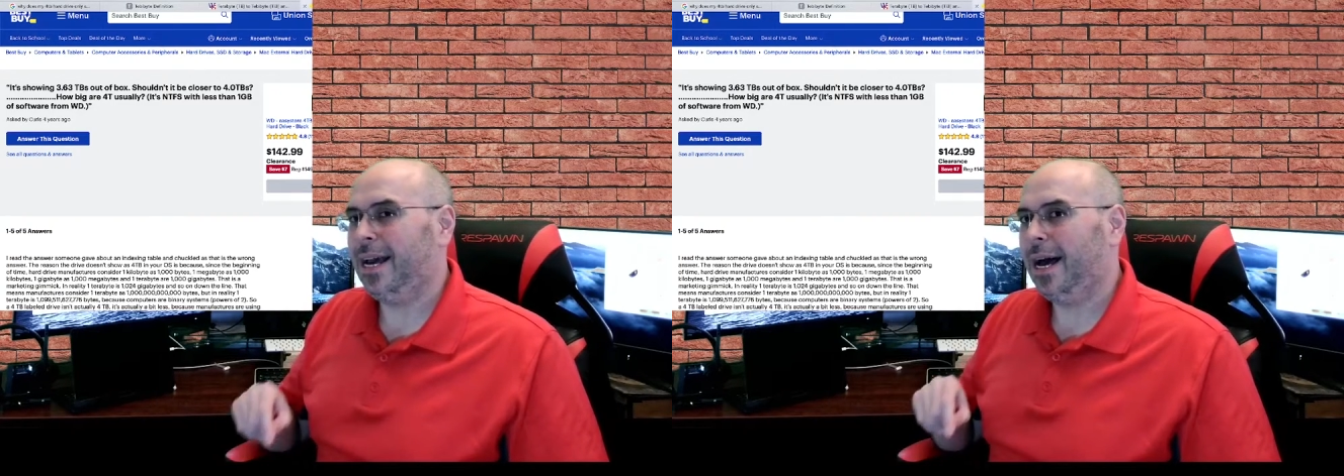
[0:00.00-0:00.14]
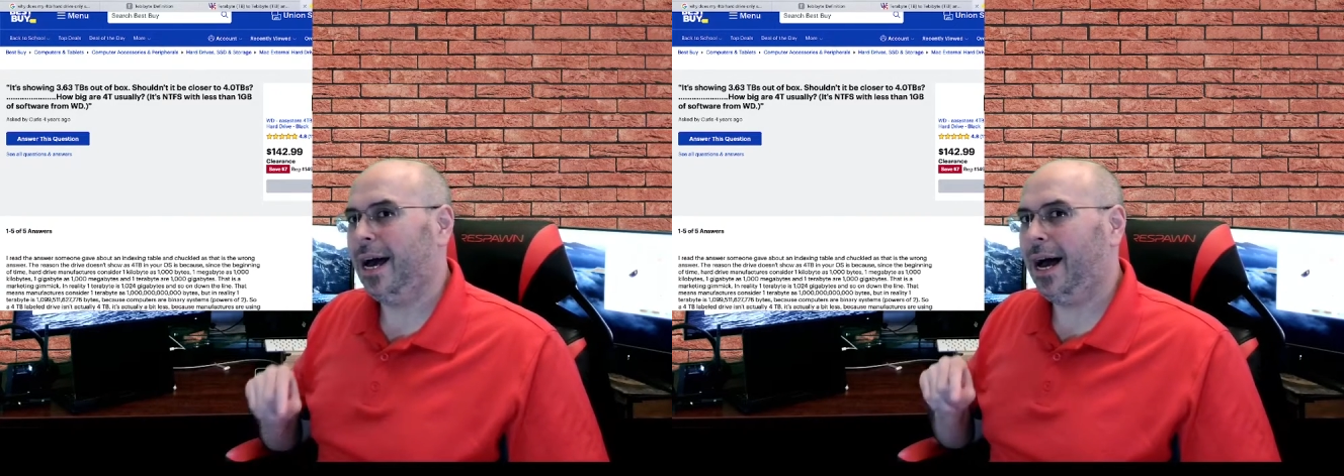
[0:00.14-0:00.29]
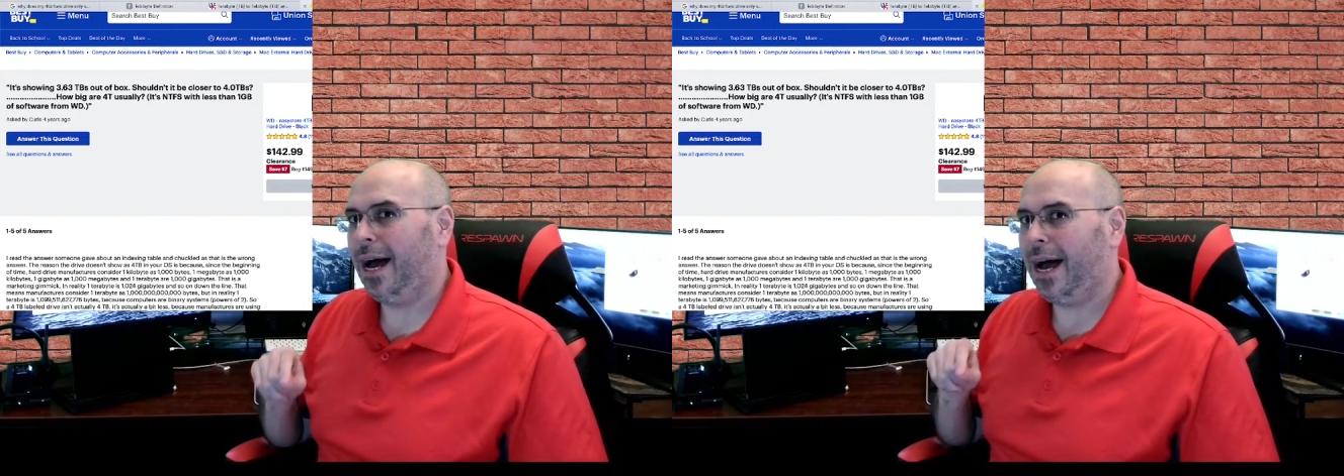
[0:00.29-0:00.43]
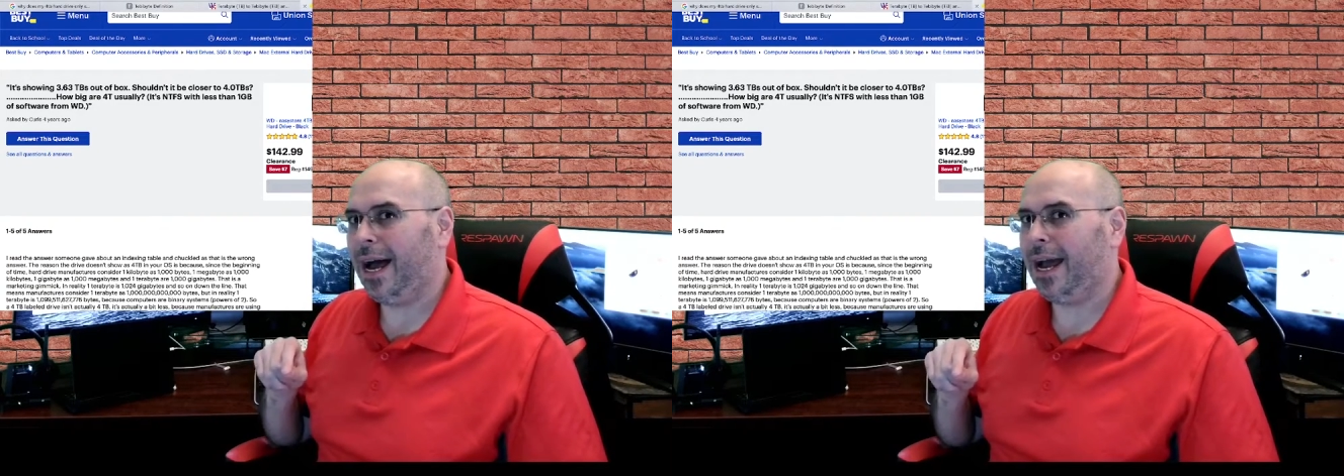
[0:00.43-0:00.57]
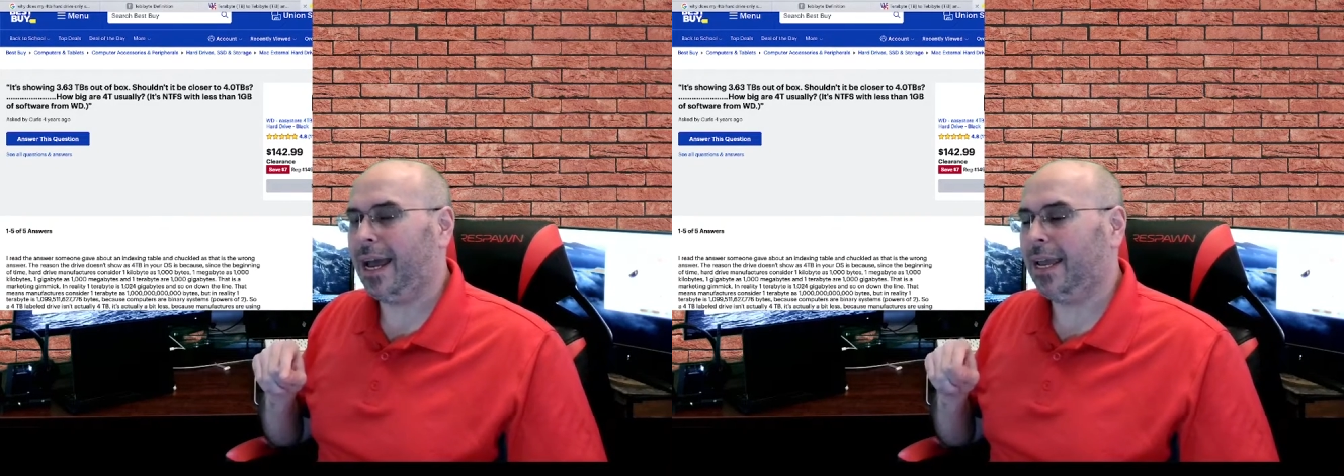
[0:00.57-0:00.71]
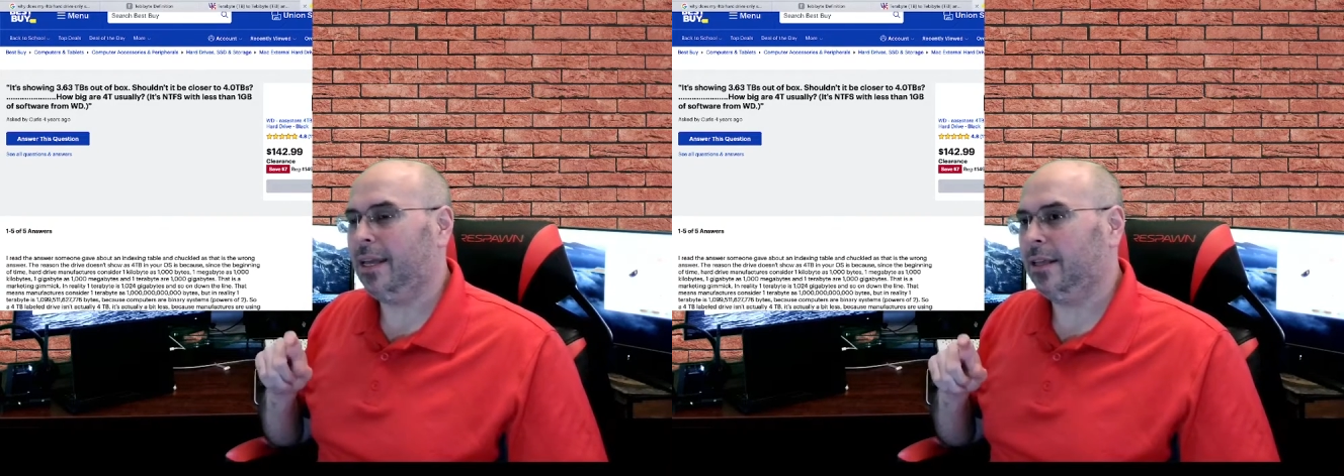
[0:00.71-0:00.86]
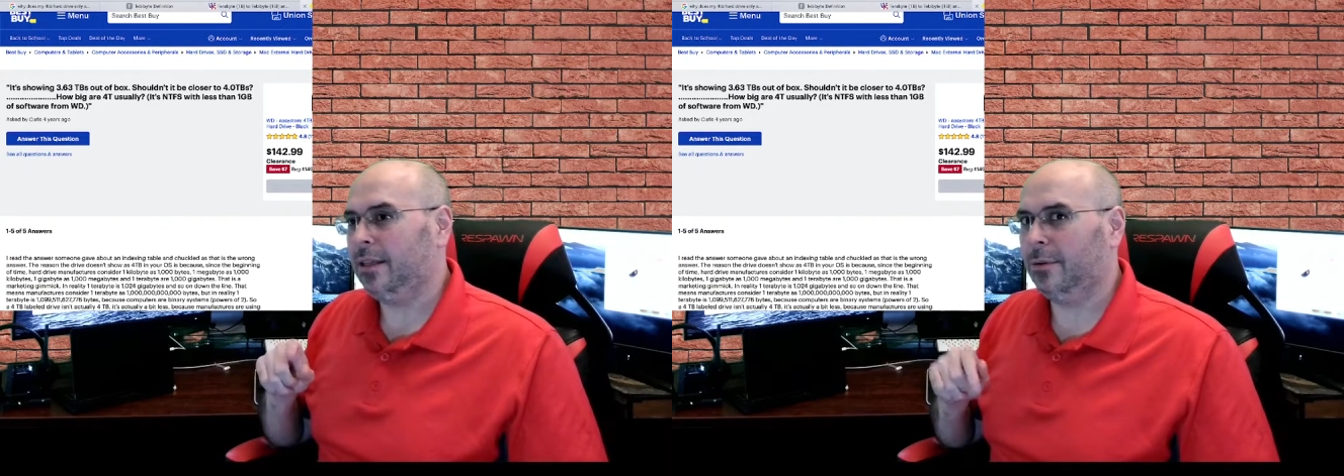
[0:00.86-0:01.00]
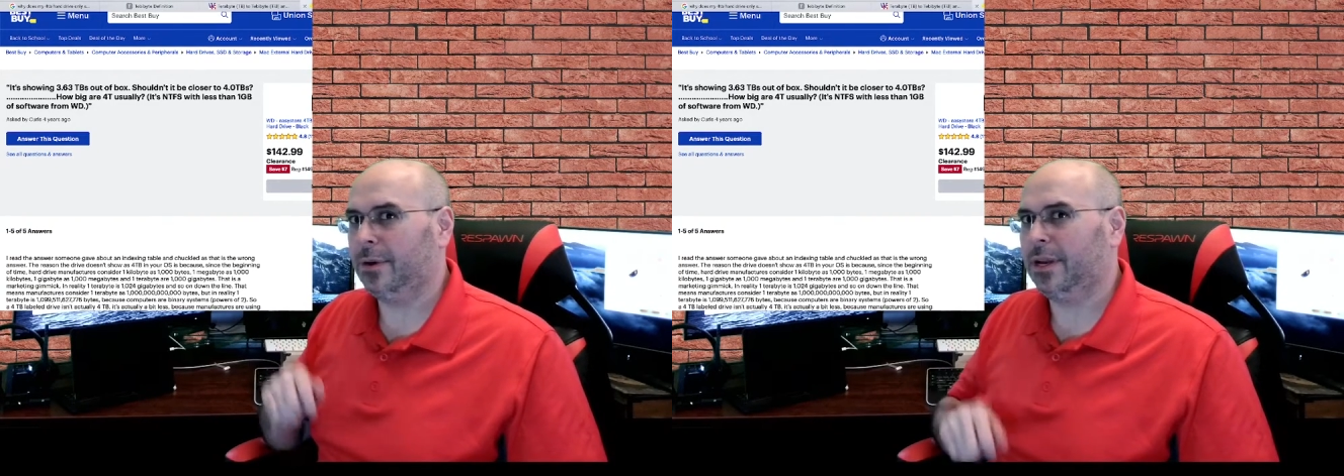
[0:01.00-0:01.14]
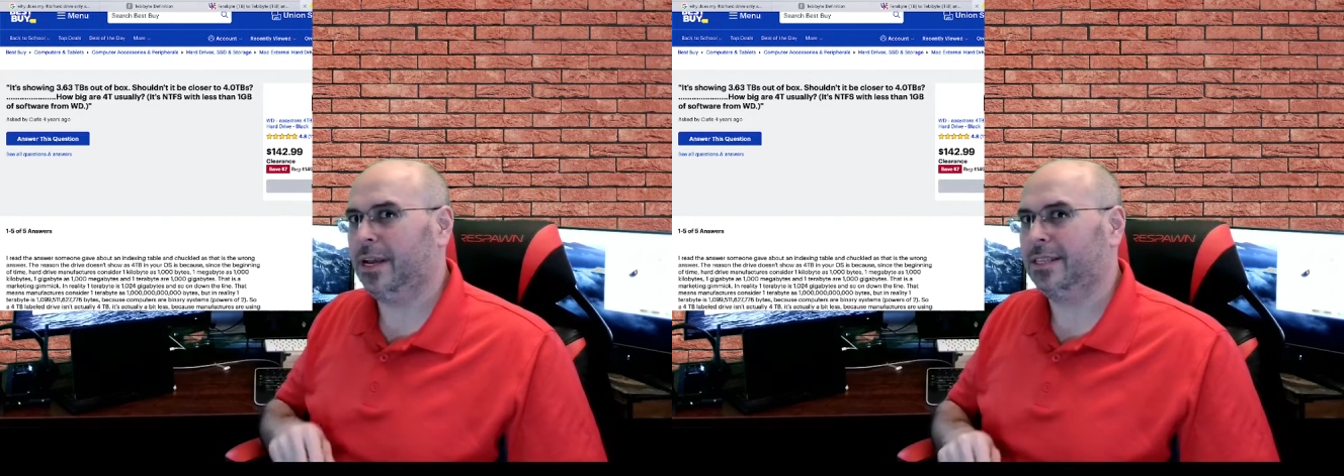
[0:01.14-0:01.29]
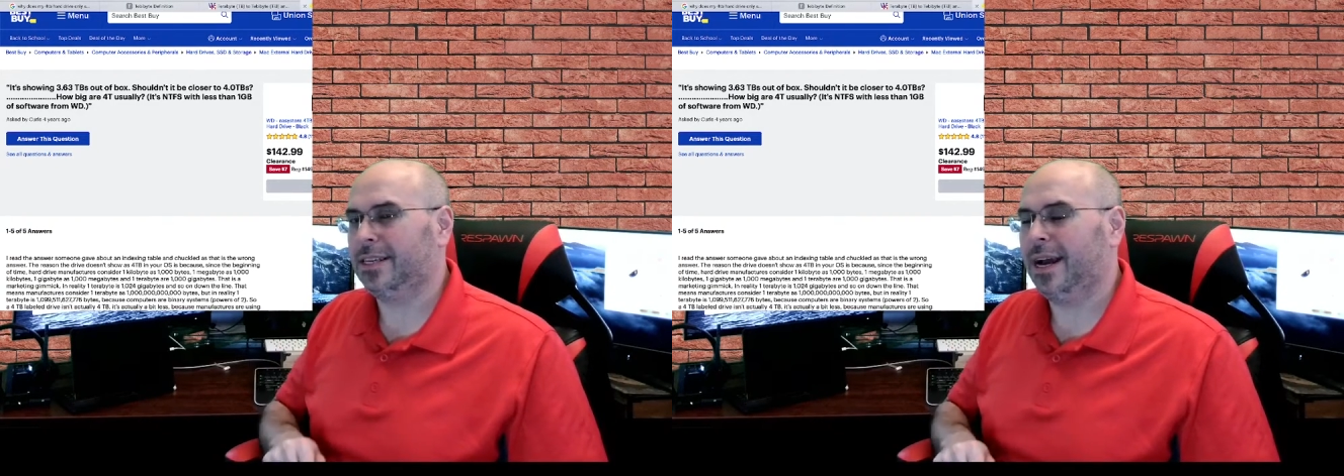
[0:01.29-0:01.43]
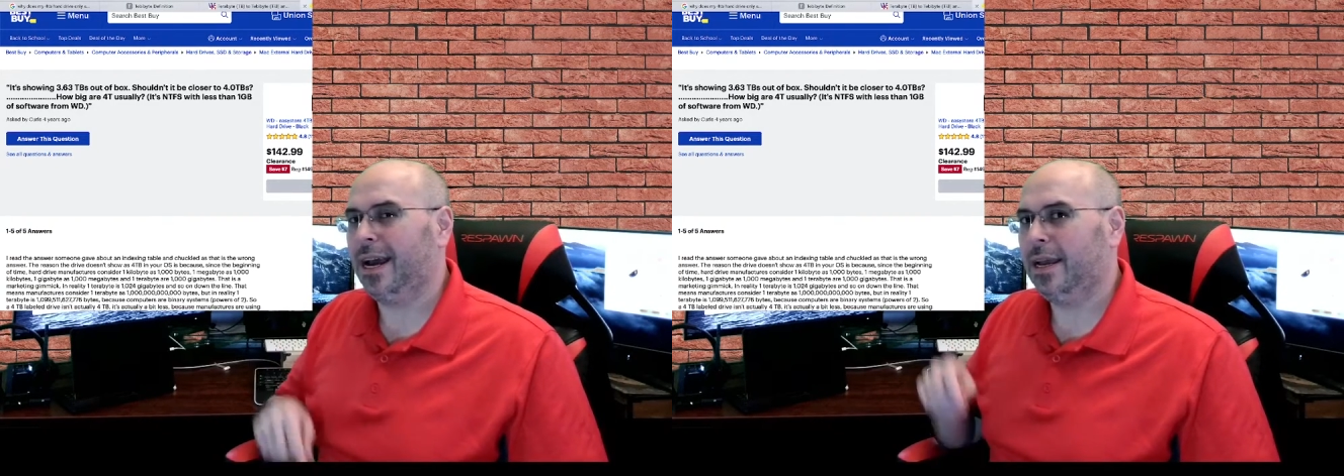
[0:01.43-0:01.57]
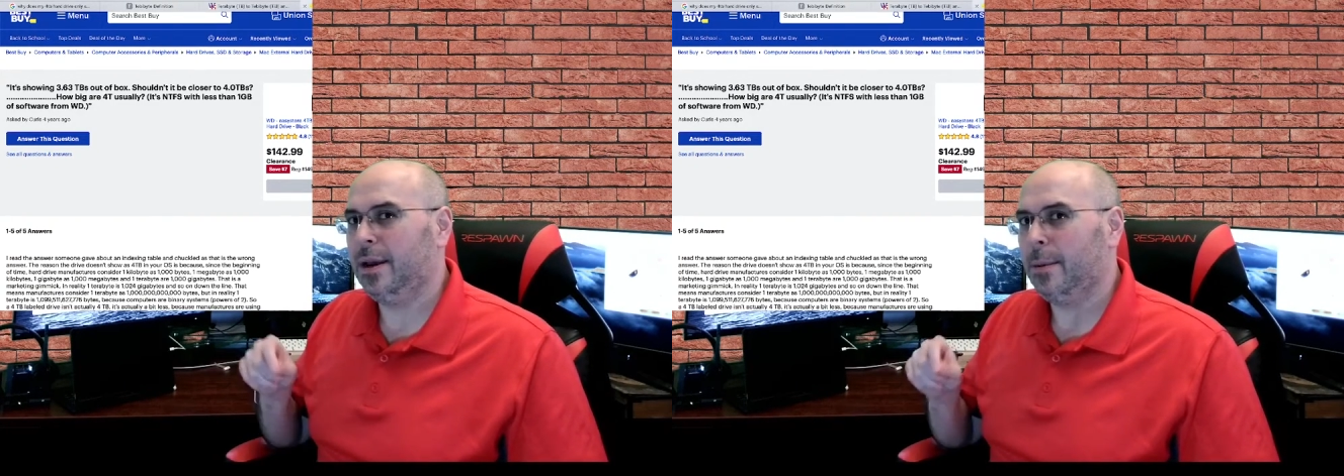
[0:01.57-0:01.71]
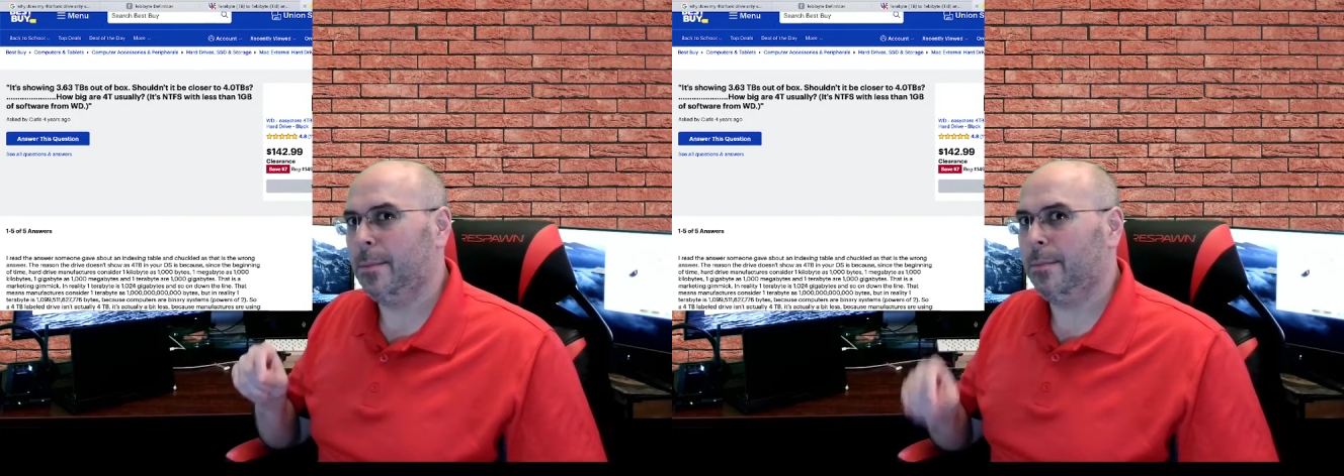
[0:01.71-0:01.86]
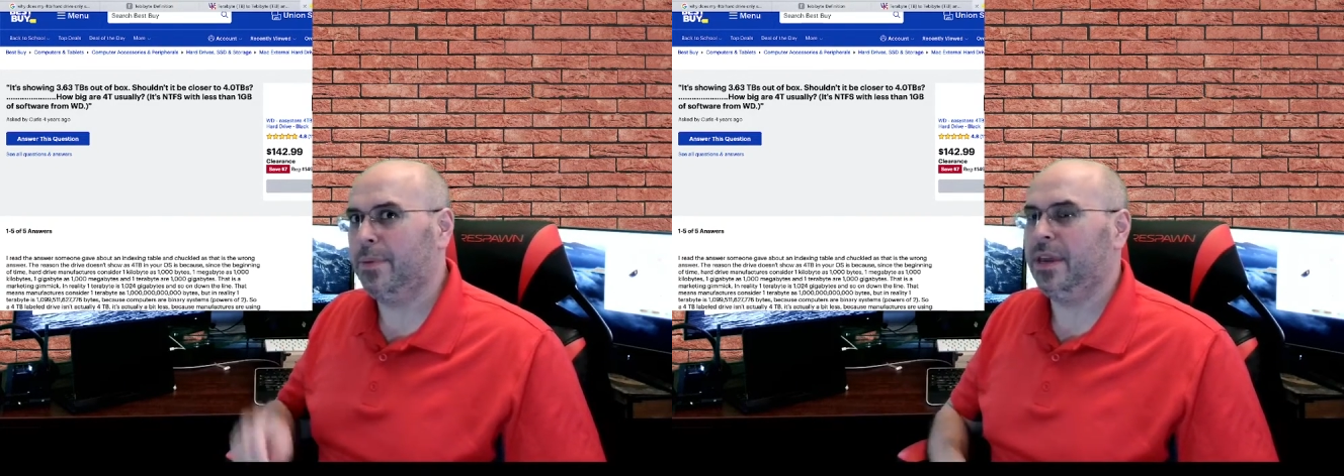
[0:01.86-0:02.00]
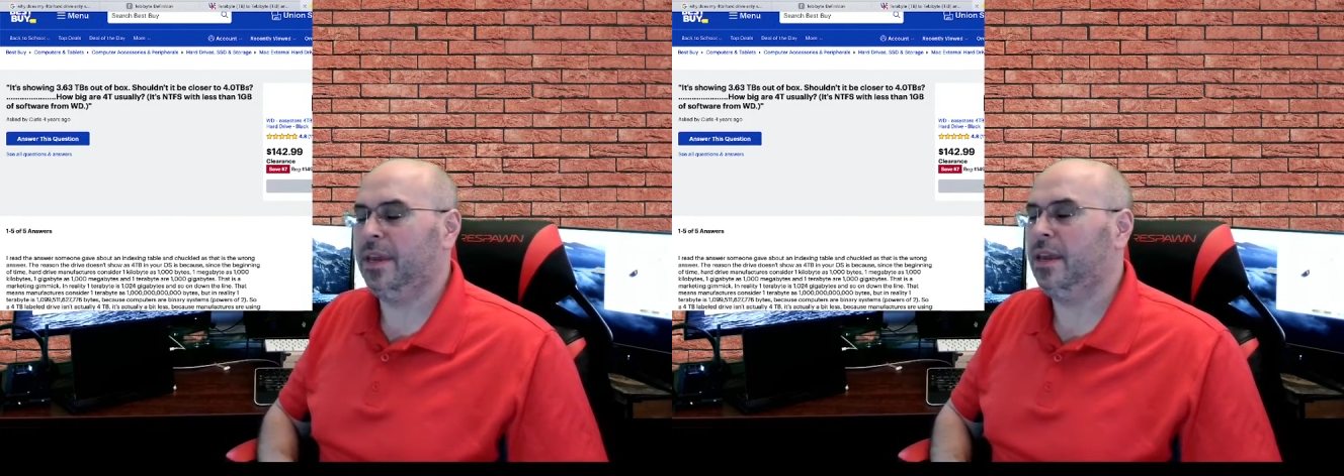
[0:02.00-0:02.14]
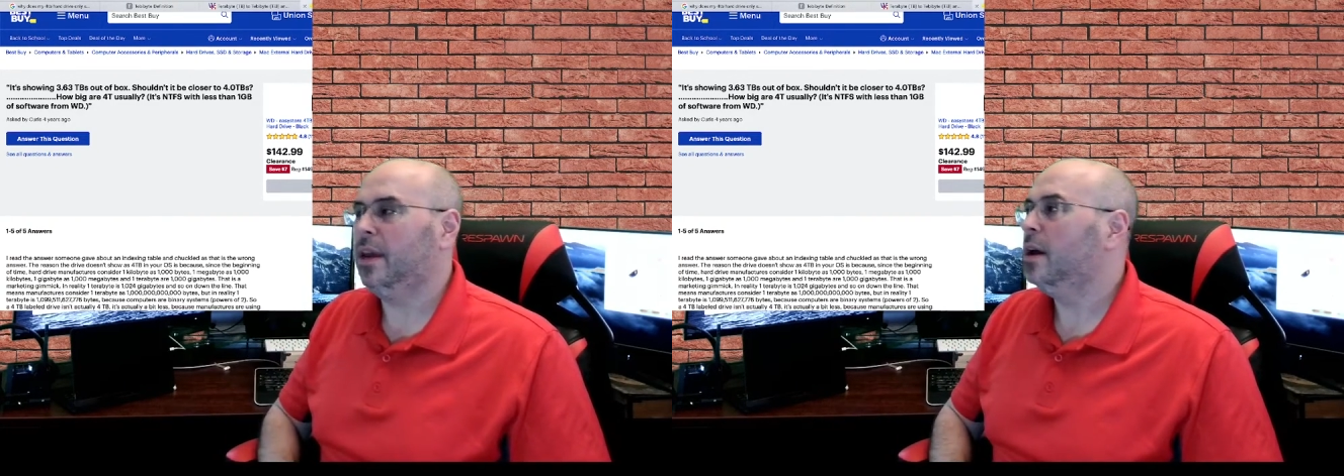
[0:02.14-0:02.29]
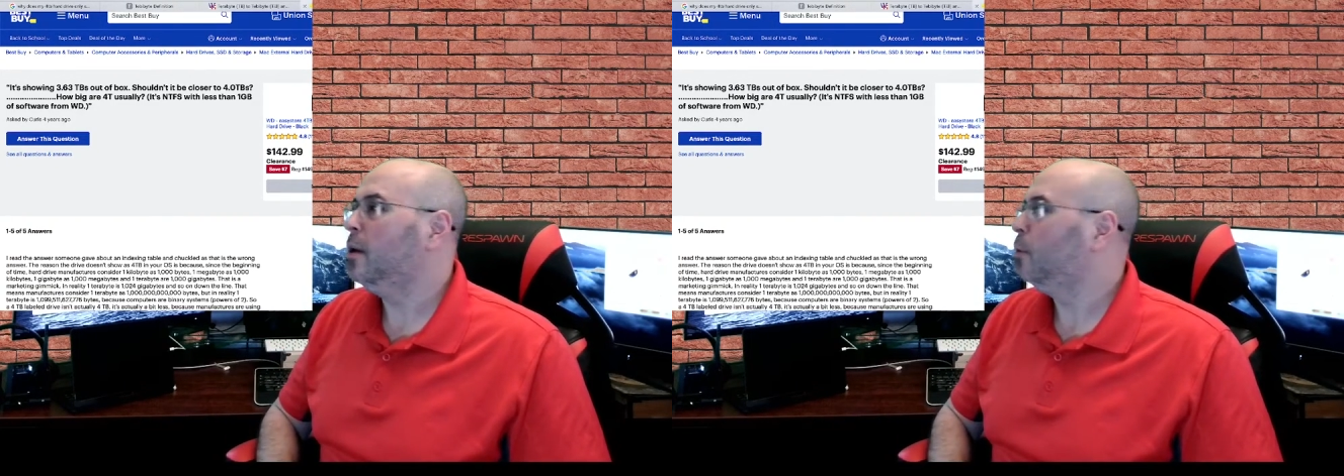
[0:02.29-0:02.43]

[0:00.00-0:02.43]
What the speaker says: lowercase I, B, which